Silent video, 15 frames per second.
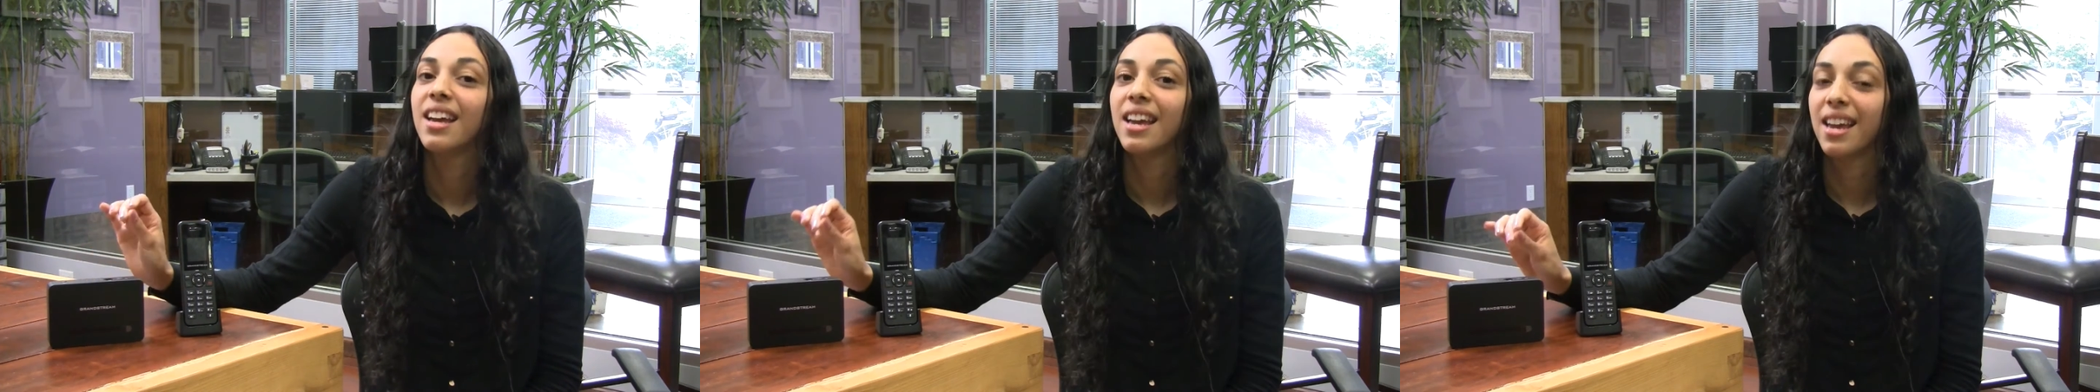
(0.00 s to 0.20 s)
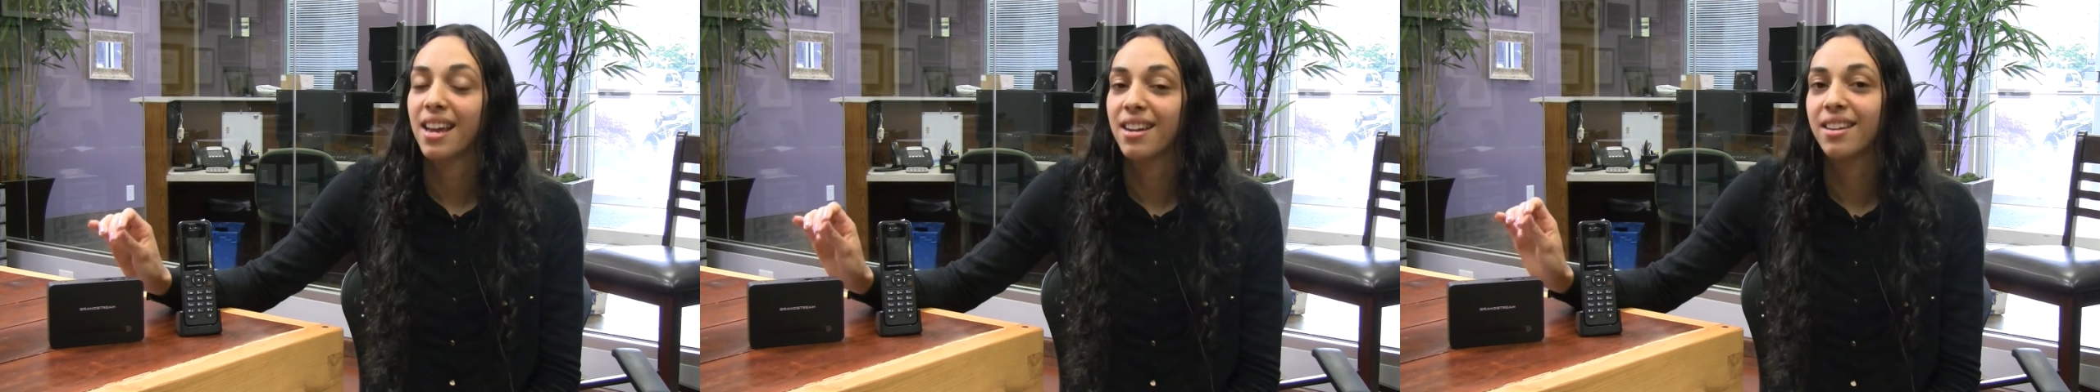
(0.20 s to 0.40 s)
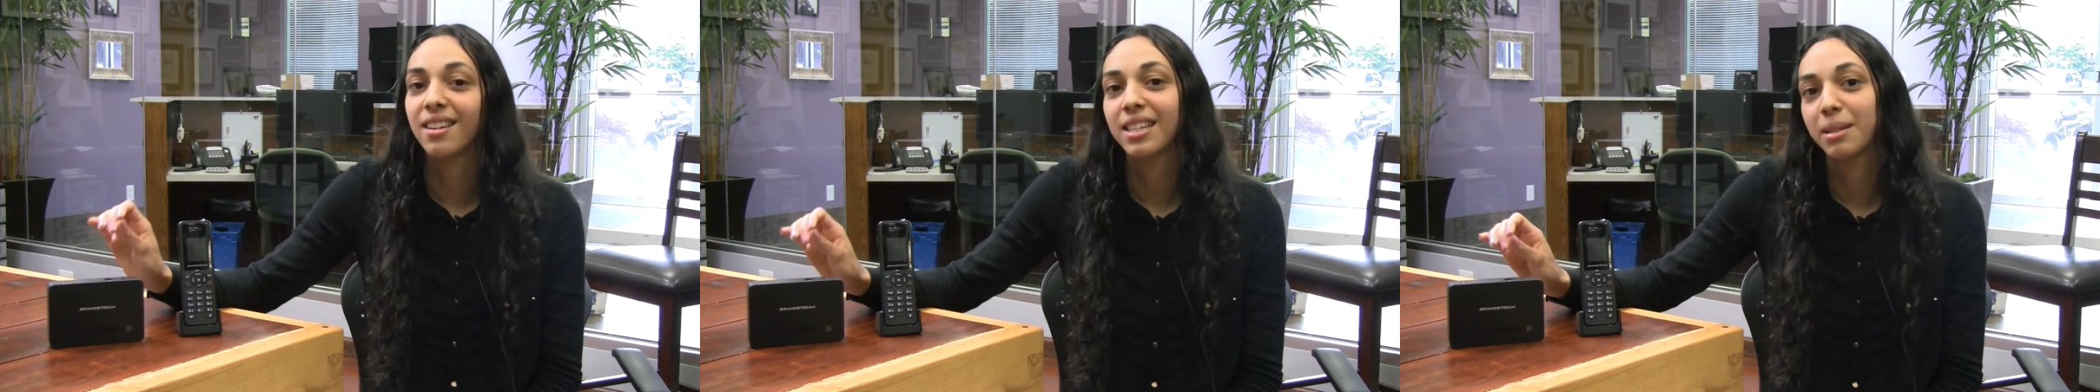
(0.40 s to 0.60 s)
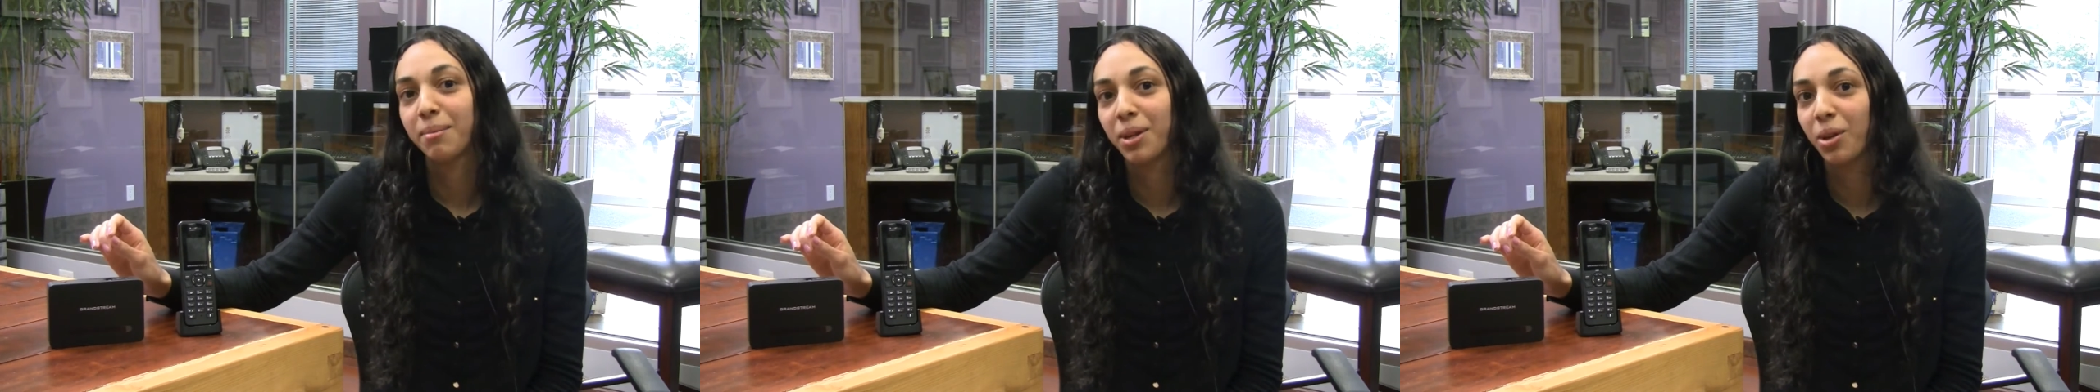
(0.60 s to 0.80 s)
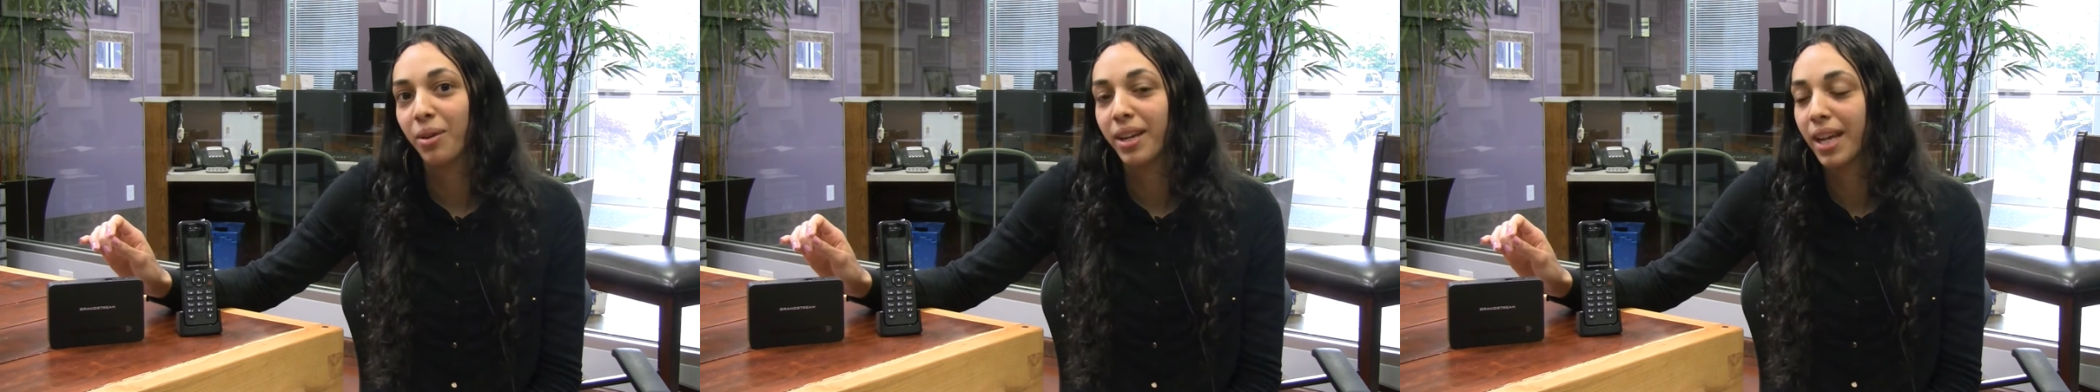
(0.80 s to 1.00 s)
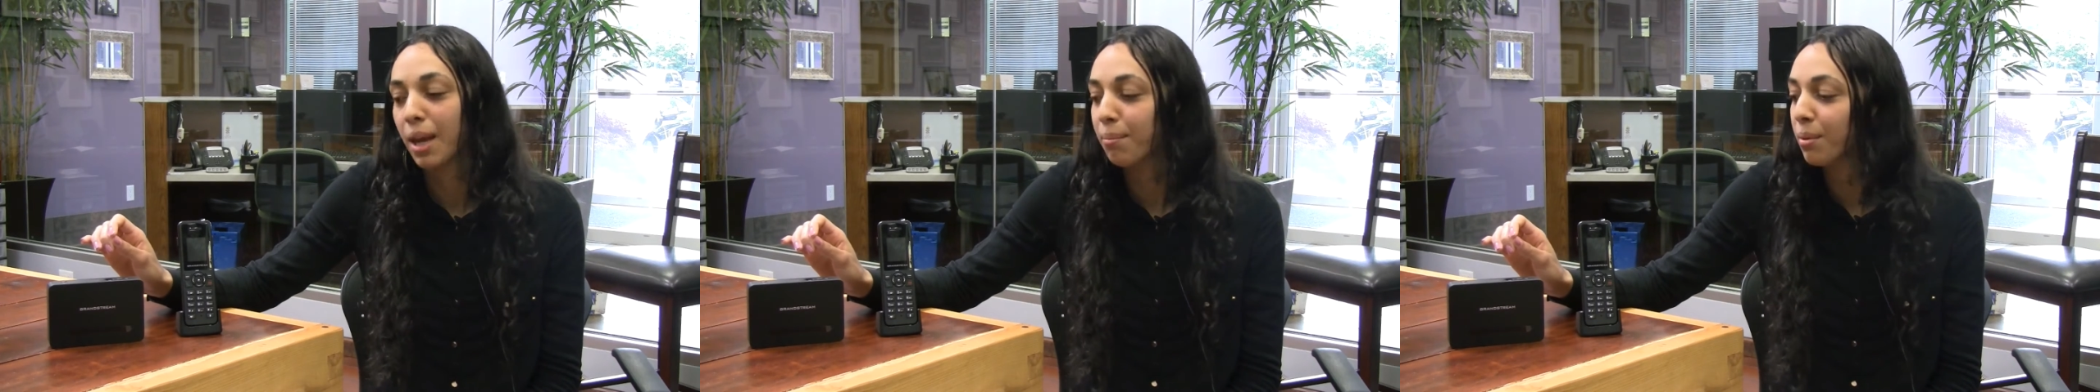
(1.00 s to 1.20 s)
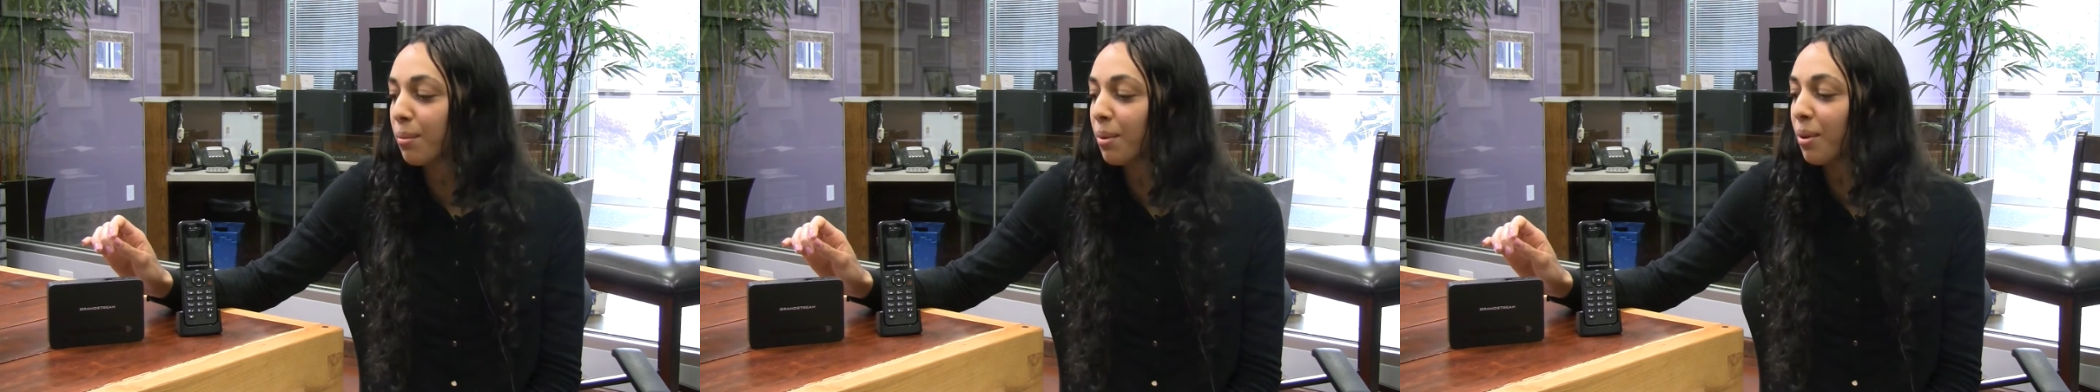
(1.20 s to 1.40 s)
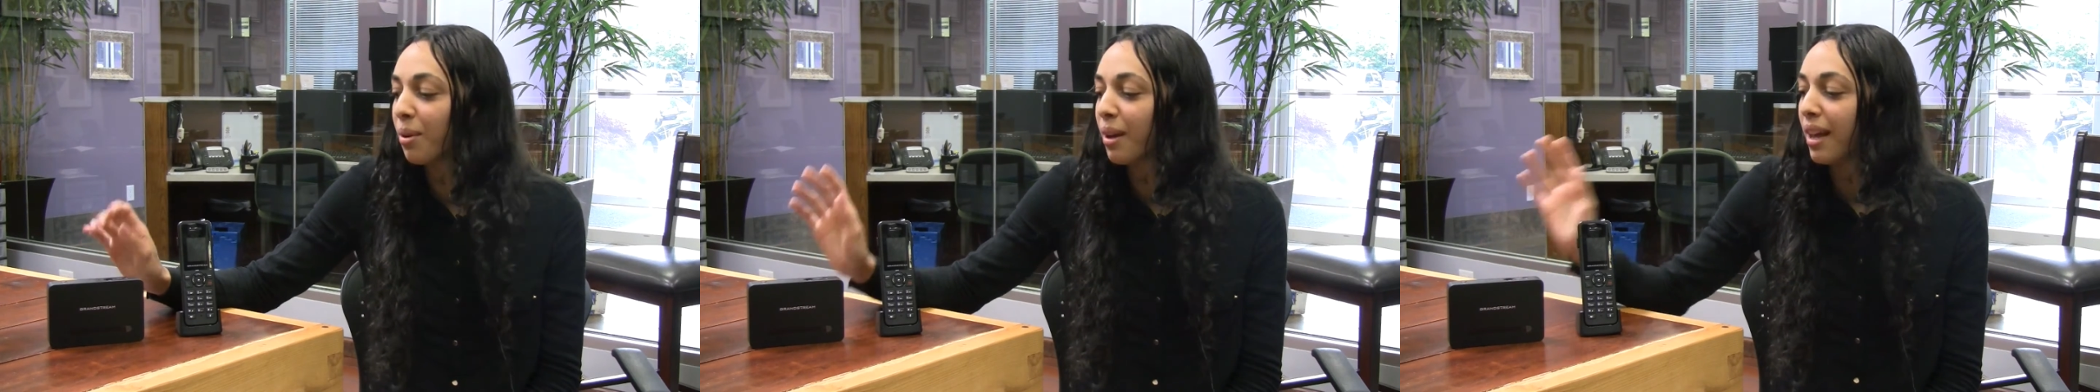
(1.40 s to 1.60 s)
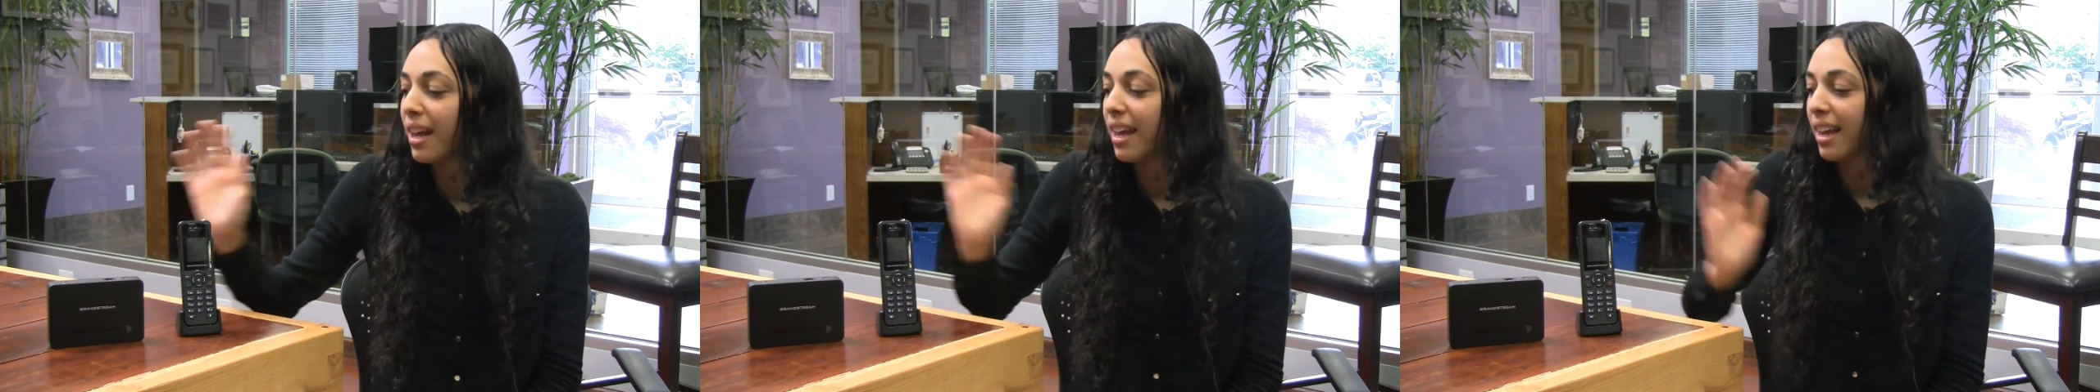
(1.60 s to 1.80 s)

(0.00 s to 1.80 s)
and it is PoE capable.